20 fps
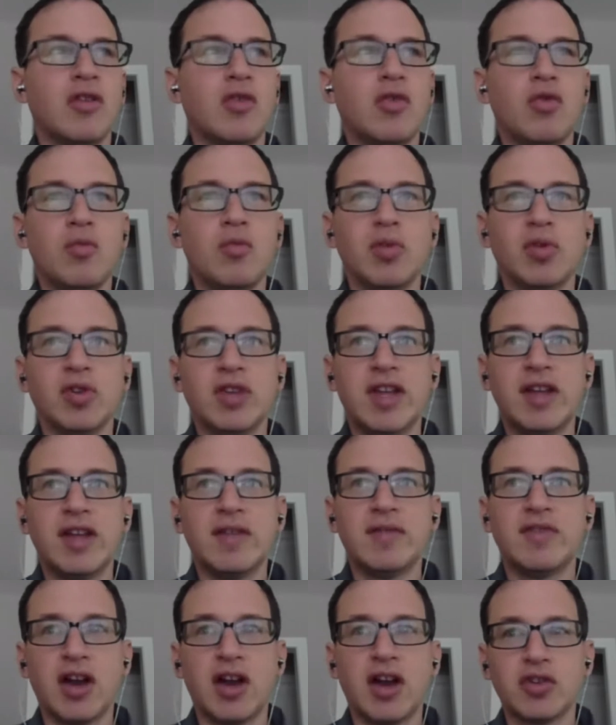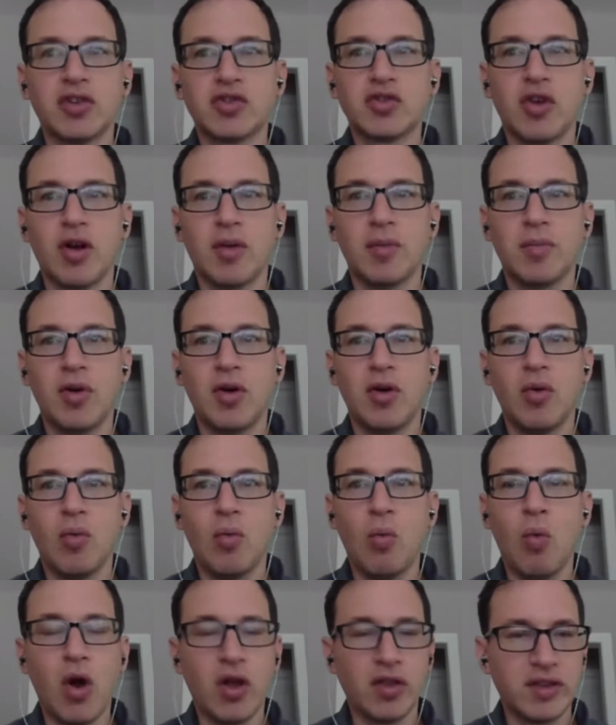who believe Donald Trump
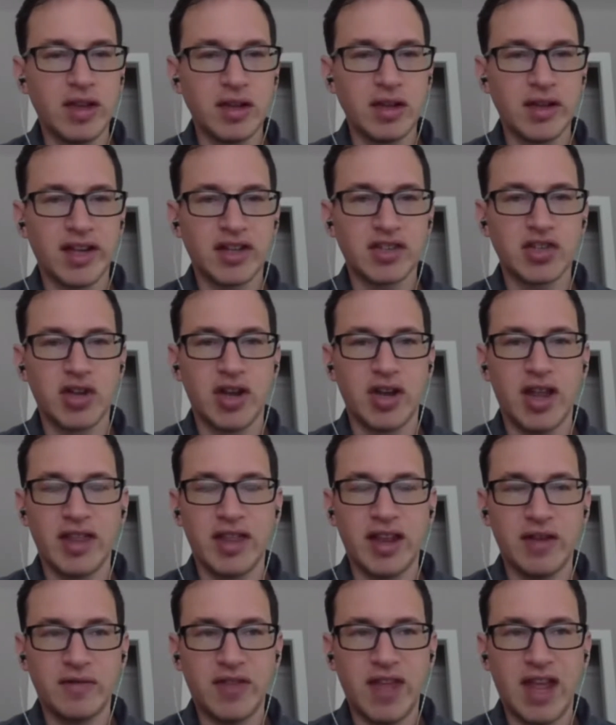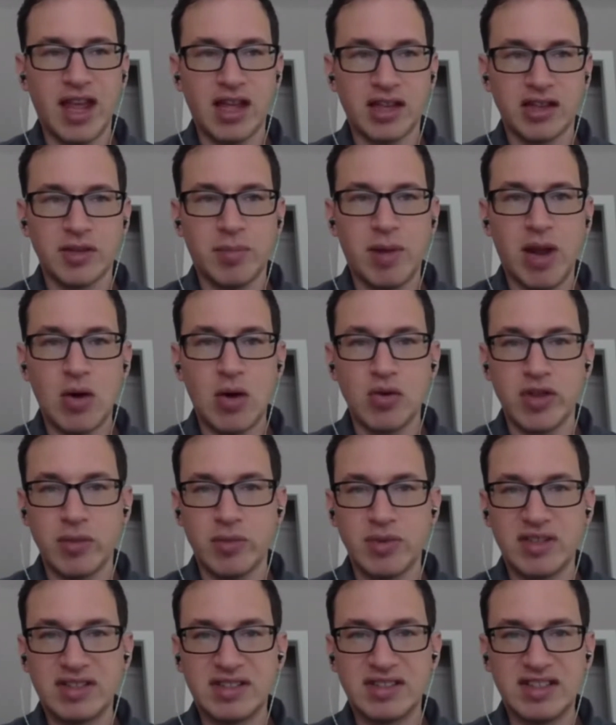won the election and that if they had the power, they
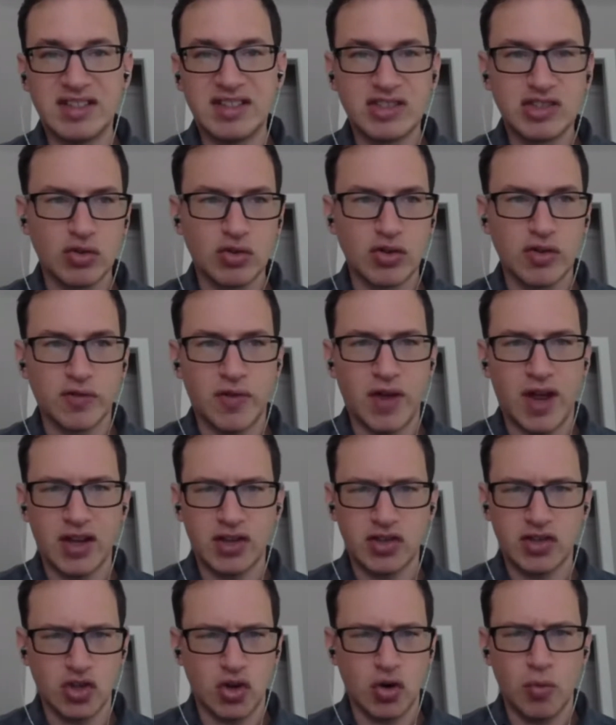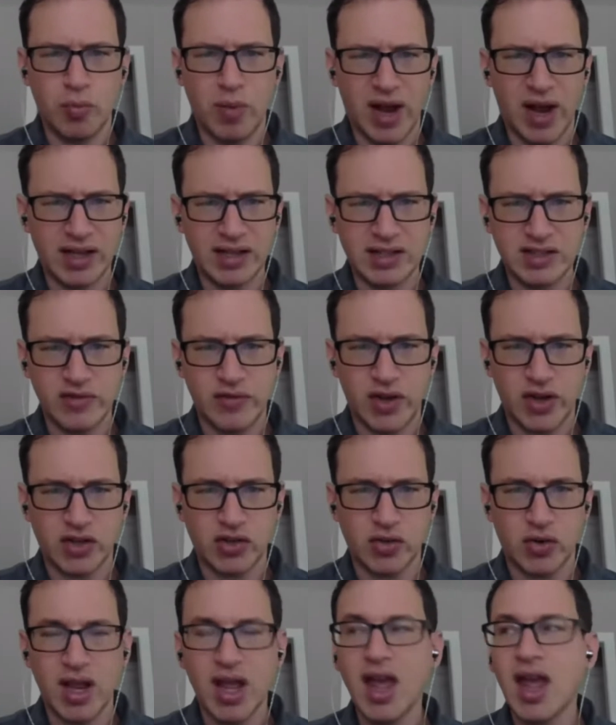would decertify Joe Biden's
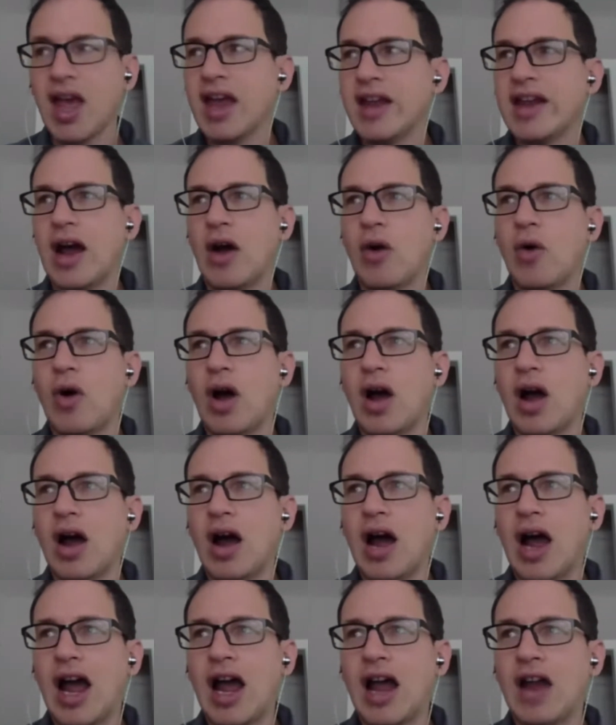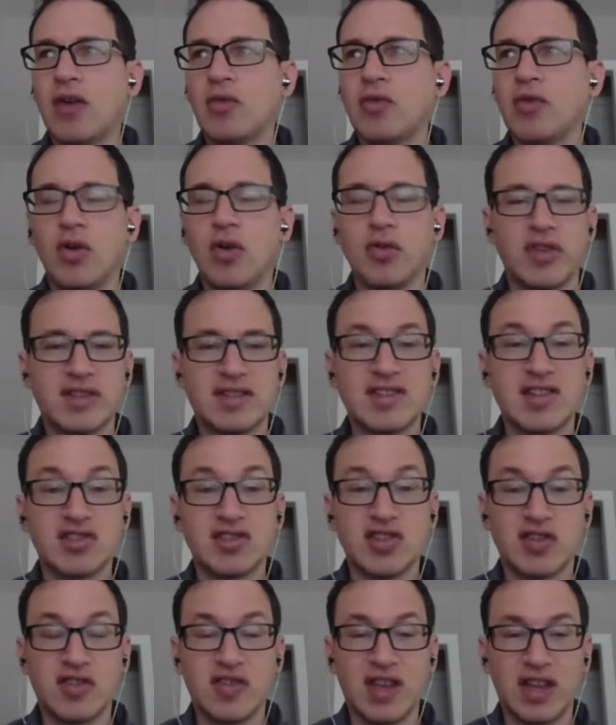victory. Now, I don't know that
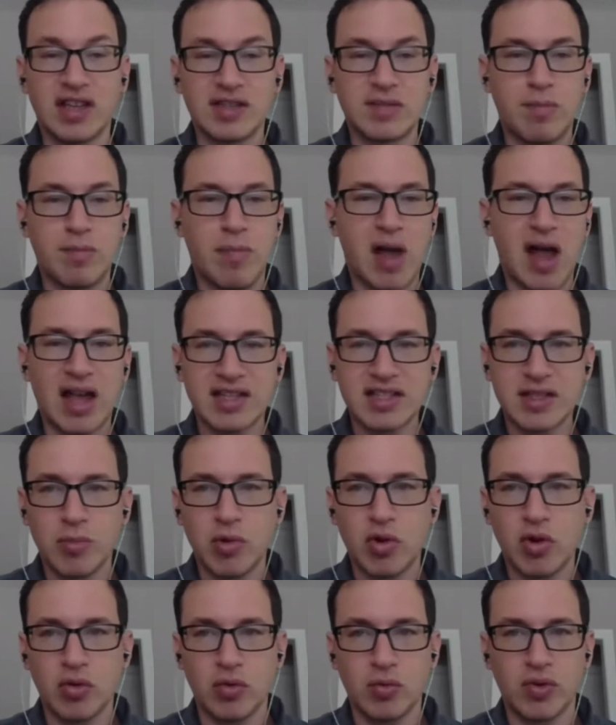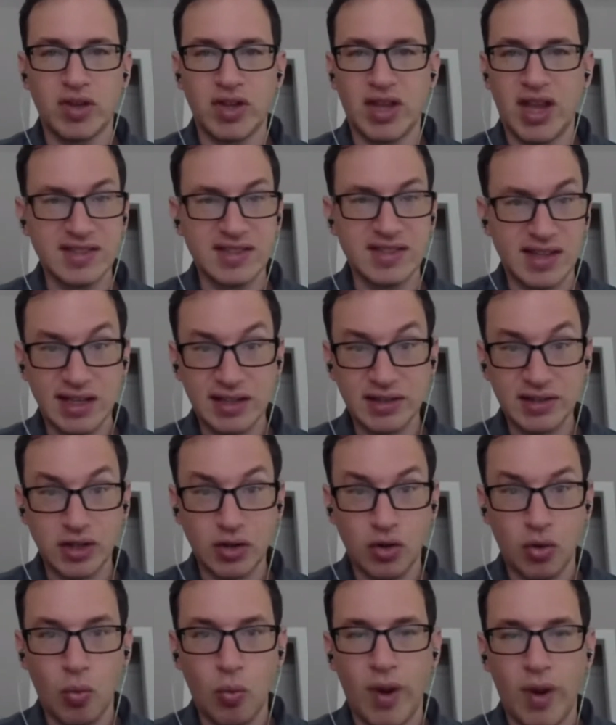such a thing is possible or really has any
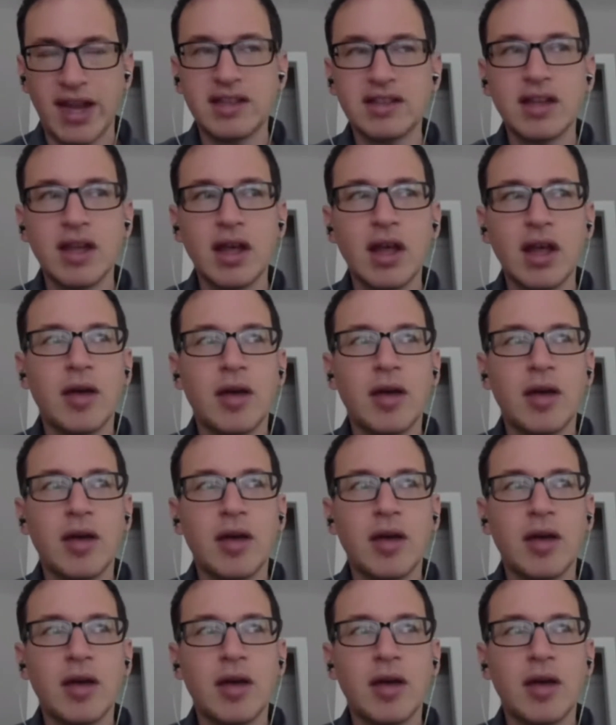legal weight.